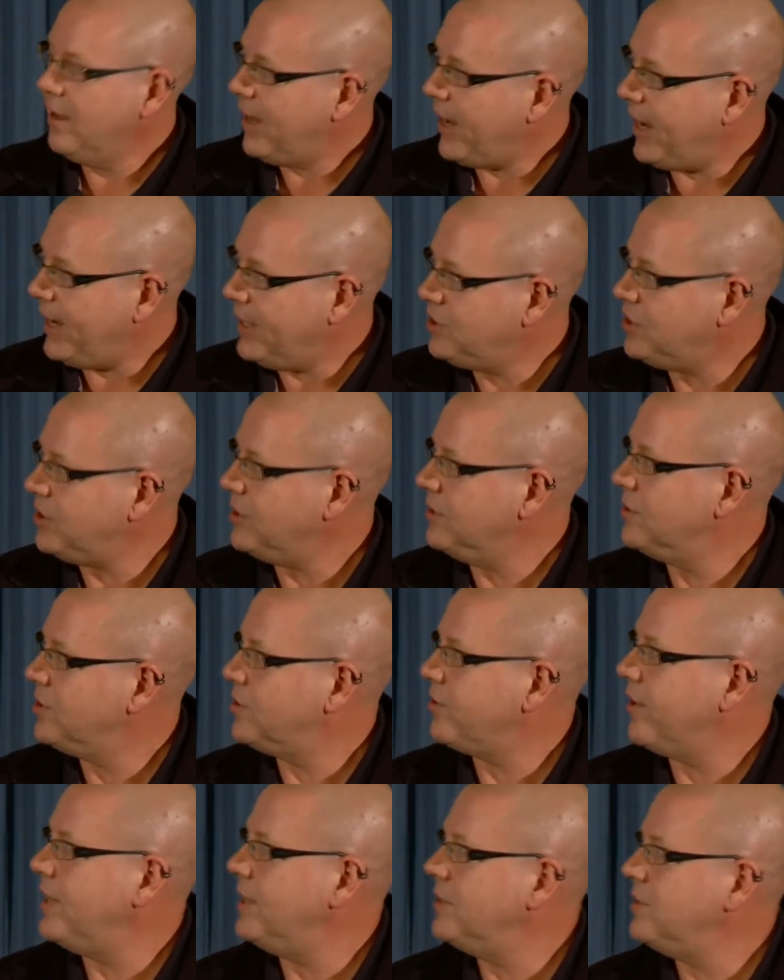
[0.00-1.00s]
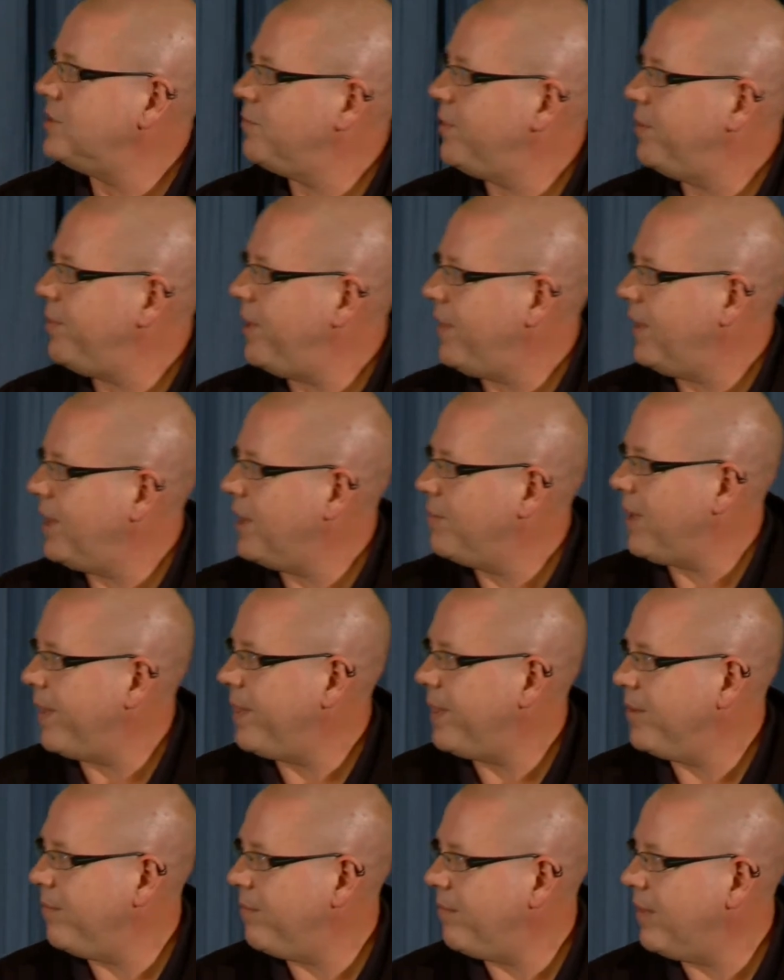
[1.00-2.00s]
ancient strains, the way we think
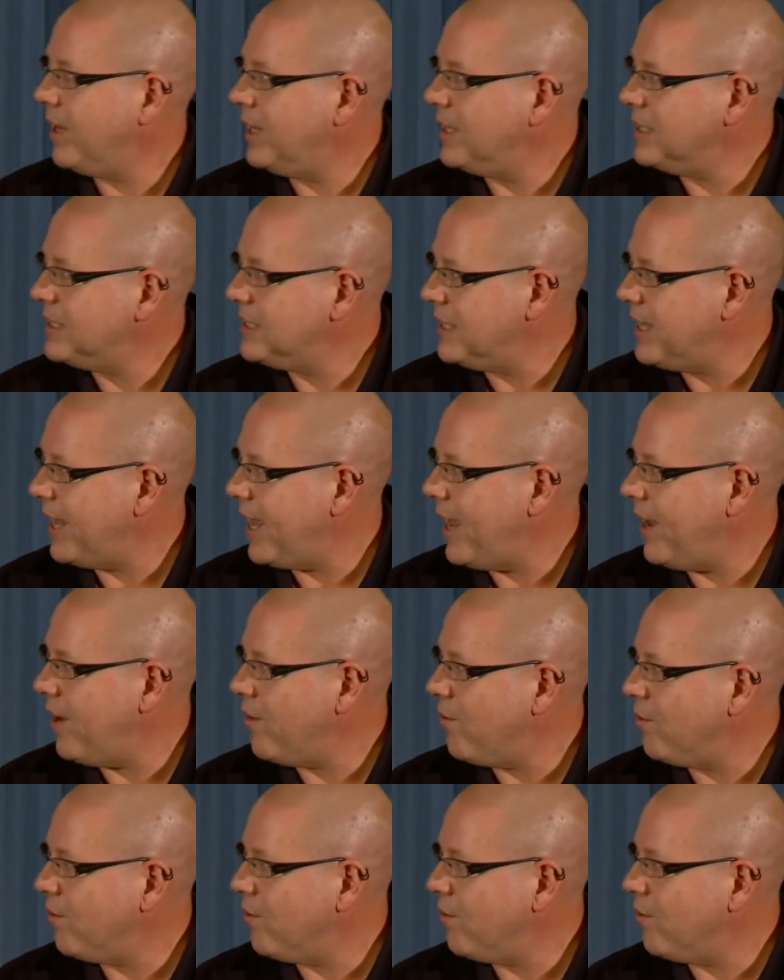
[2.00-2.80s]
about them today,